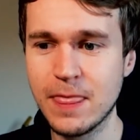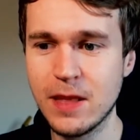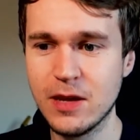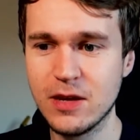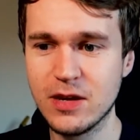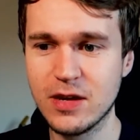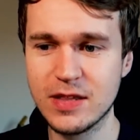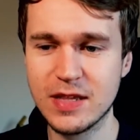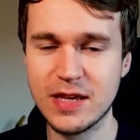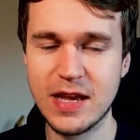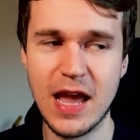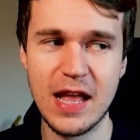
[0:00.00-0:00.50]

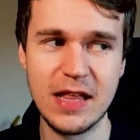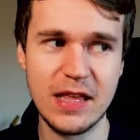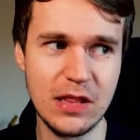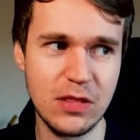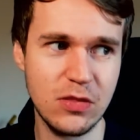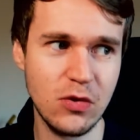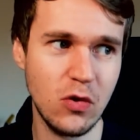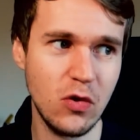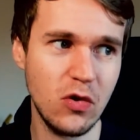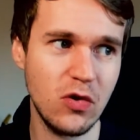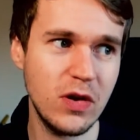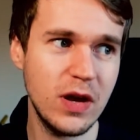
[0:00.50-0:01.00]
because again, he
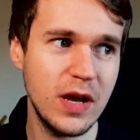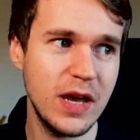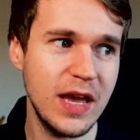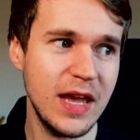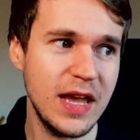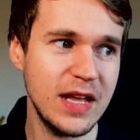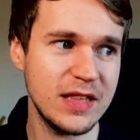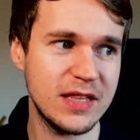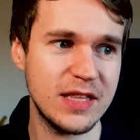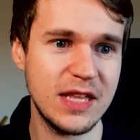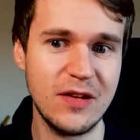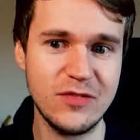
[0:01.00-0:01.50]
thought,
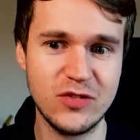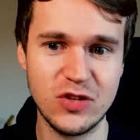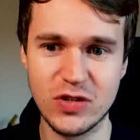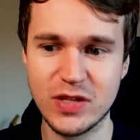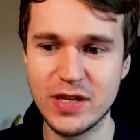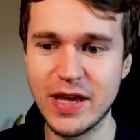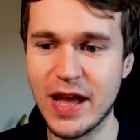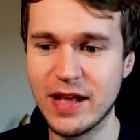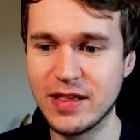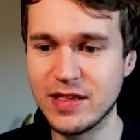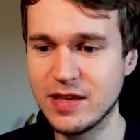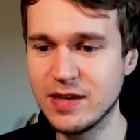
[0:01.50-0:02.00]
instead of just
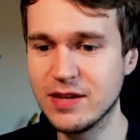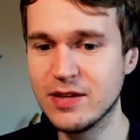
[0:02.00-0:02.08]
getting